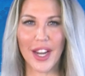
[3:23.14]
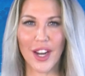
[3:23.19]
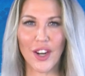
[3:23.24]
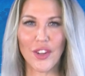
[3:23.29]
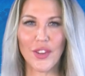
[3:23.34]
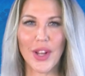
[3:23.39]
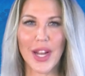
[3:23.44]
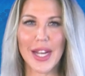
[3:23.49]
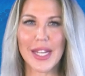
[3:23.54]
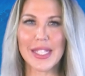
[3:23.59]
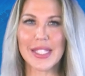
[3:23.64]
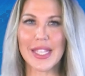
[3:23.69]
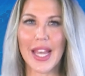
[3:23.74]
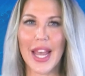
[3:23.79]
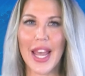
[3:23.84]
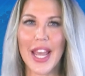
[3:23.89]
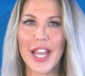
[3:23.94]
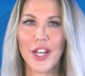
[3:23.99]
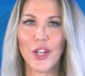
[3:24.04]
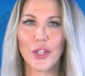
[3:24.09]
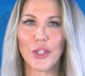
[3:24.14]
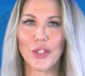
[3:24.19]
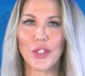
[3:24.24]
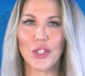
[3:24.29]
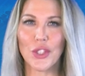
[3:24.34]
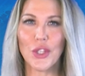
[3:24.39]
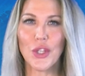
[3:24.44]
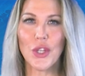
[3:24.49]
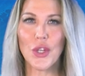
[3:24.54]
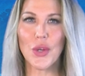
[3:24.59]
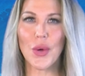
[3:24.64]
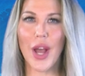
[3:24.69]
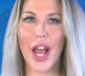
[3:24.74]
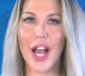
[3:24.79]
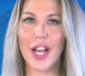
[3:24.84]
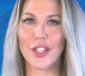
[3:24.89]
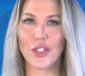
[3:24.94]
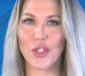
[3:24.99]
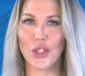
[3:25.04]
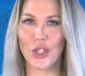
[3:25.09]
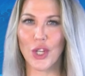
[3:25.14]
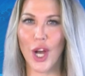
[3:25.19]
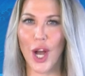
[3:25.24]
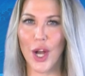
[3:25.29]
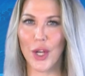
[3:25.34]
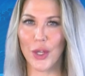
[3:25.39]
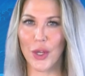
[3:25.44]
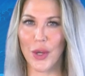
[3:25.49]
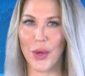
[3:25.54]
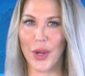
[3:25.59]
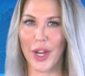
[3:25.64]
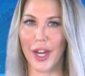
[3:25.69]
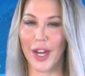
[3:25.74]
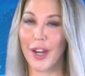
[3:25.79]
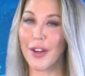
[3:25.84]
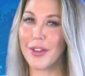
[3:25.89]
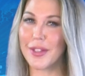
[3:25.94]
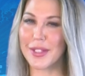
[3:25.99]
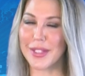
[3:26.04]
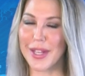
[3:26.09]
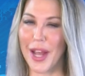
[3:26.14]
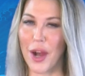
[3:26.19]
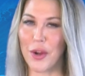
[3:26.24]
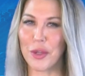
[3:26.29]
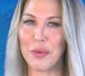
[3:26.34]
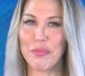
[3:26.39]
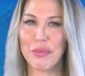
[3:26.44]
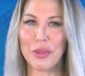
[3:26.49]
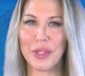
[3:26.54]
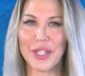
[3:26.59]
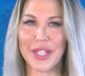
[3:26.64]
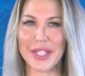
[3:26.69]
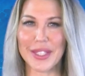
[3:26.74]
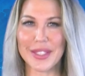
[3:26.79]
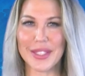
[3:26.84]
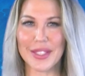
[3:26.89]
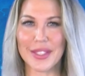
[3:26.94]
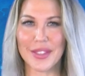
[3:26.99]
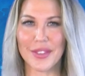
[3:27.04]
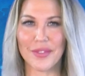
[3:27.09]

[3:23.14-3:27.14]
Airlines Hangar 2 at Chicago O'Hare is now complete.